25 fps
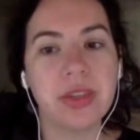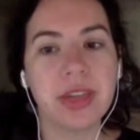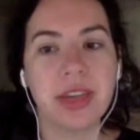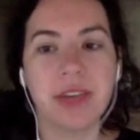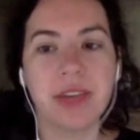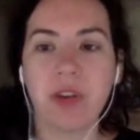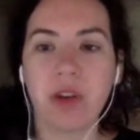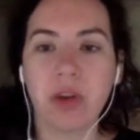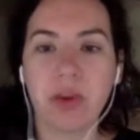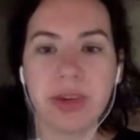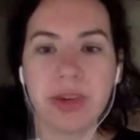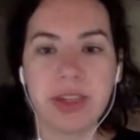tools
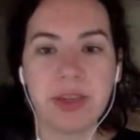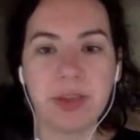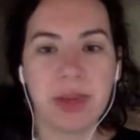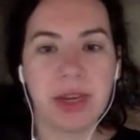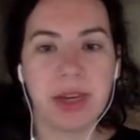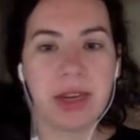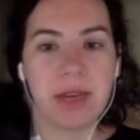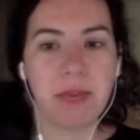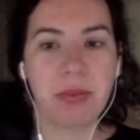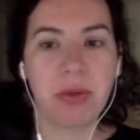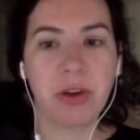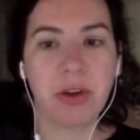have always
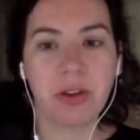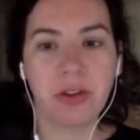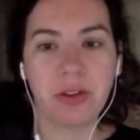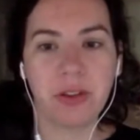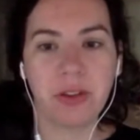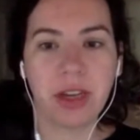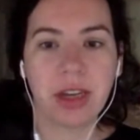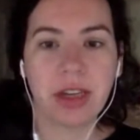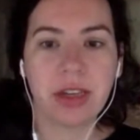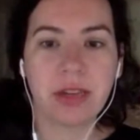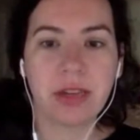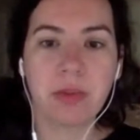been
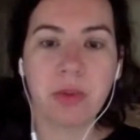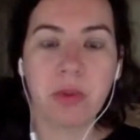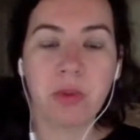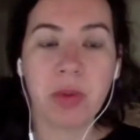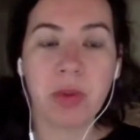imperfect,